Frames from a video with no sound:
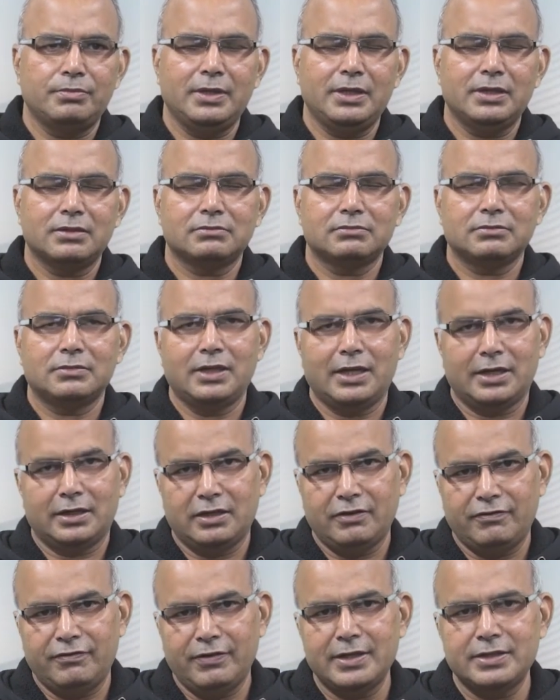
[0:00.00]
be like
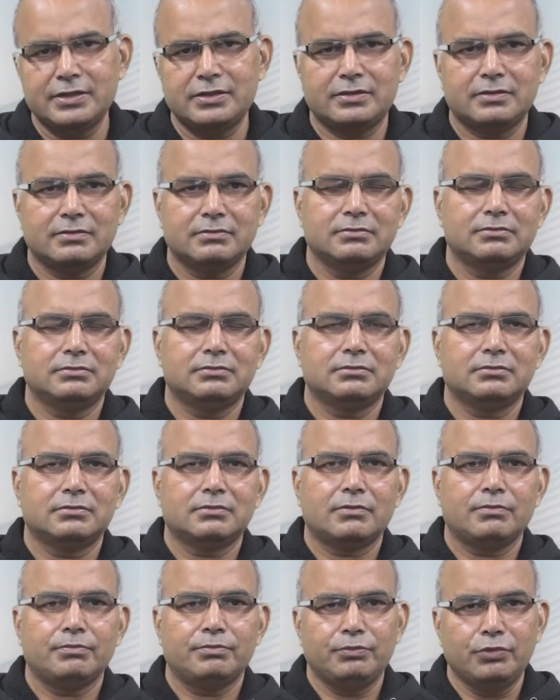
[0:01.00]
defense,
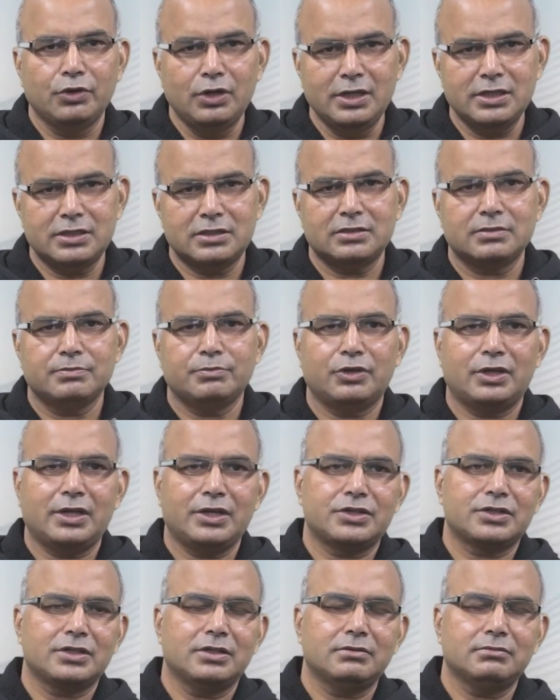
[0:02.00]
police
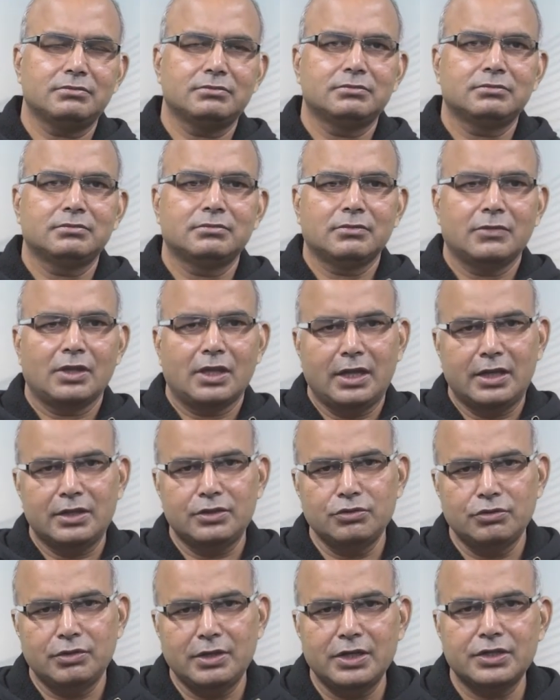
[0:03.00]
protection,
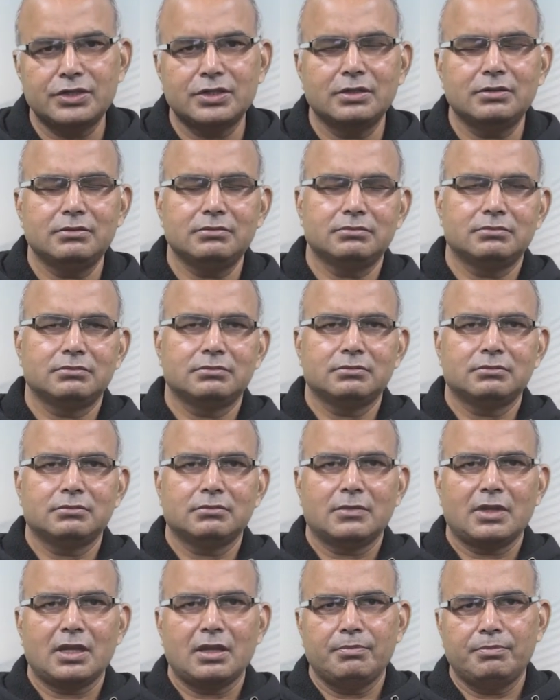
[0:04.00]
education,
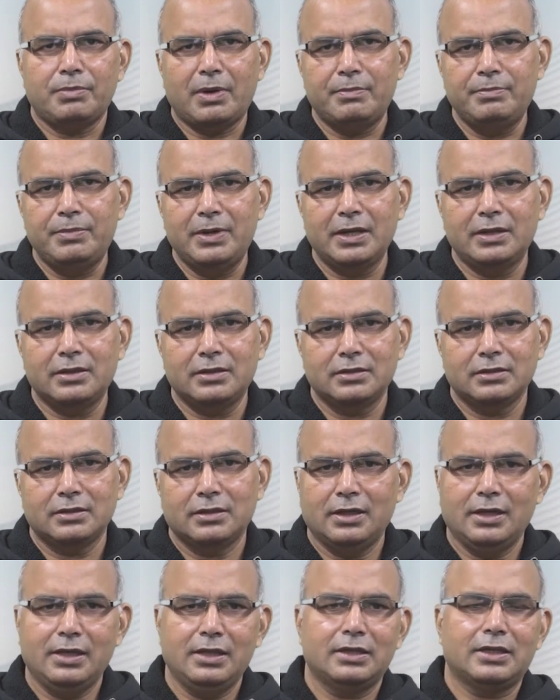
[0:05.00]
public
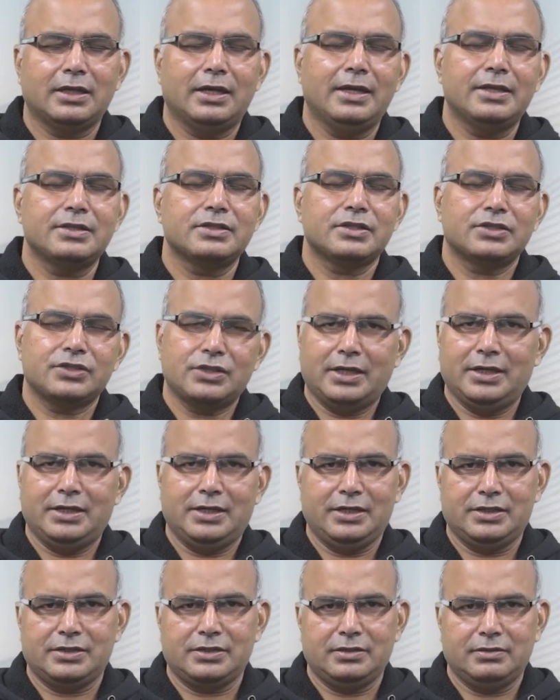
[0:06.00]
health and
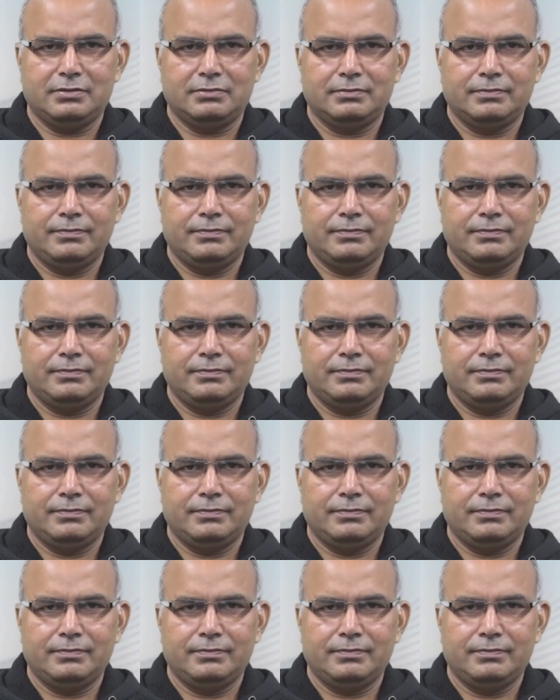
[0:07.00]
sanitation.